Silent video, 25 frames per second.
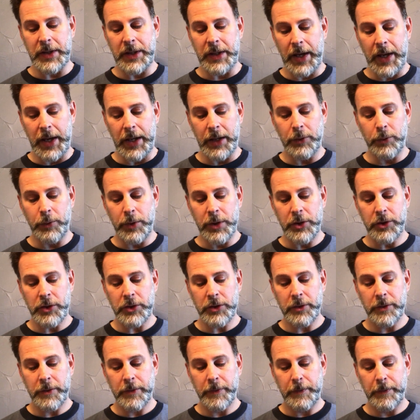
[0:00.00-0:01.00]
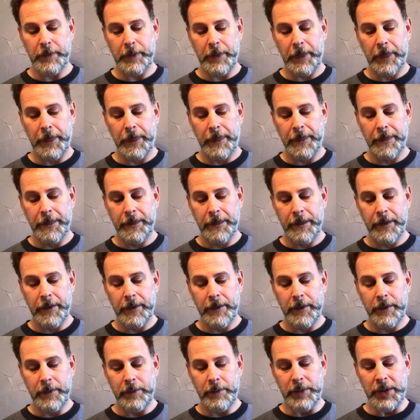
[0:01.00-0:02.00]
the anguish
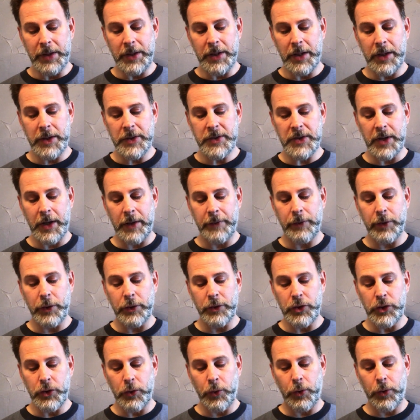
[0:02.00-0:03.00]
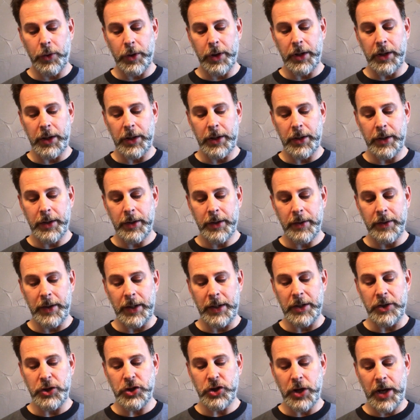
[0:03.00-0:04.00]
because of her joy
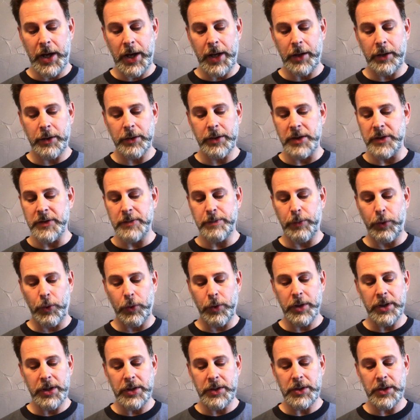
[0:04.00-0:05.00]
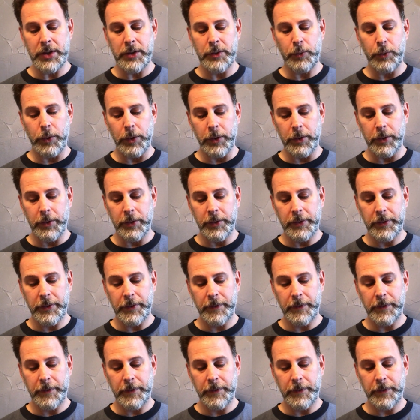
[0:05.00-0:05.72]
that a child is born into the world.